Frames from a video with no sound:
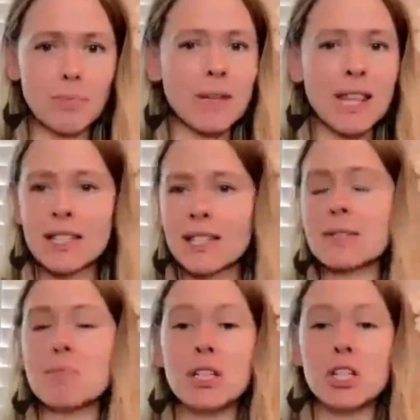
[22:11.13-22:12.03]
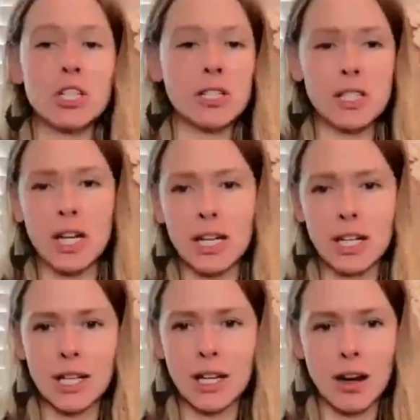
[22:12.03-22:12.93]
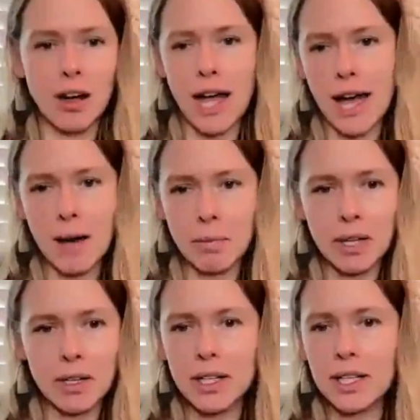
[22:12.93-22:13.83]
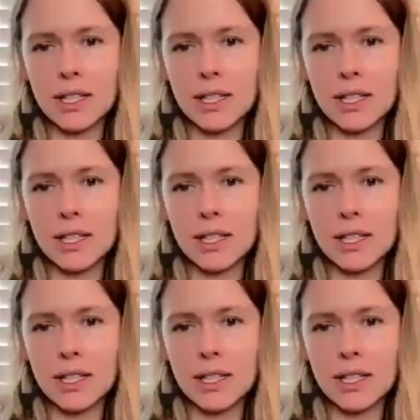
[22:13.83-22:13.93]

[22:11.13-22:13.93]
But that doesn't mean shit's not gonna not happen.